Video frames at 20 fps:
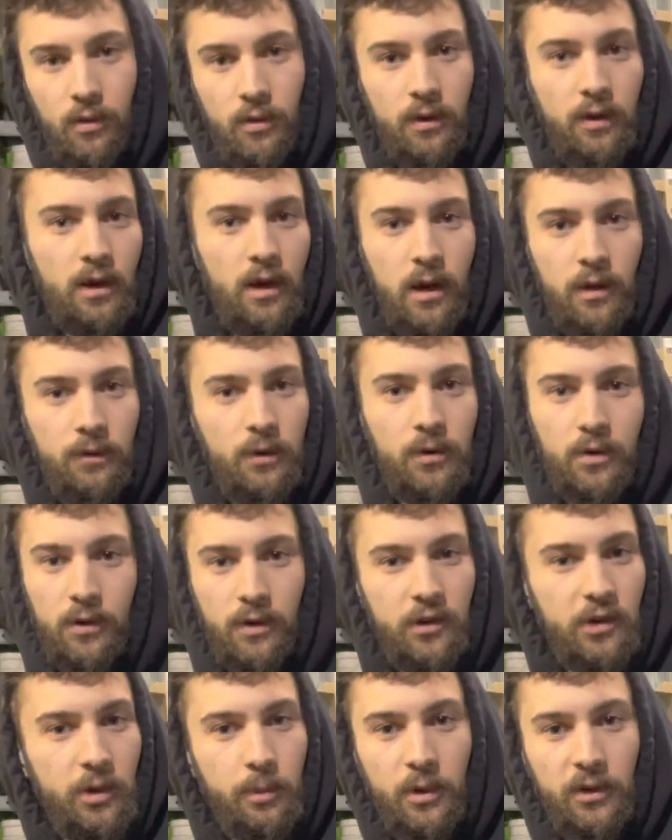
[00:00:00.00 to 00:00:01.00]
Then I have to do the
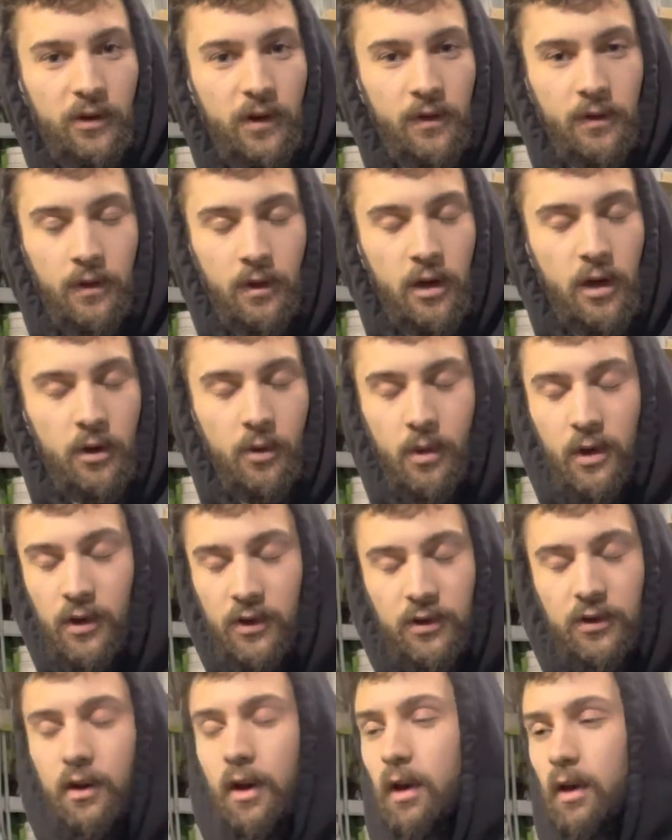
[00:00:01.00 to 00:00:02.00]
same exact thing anyways.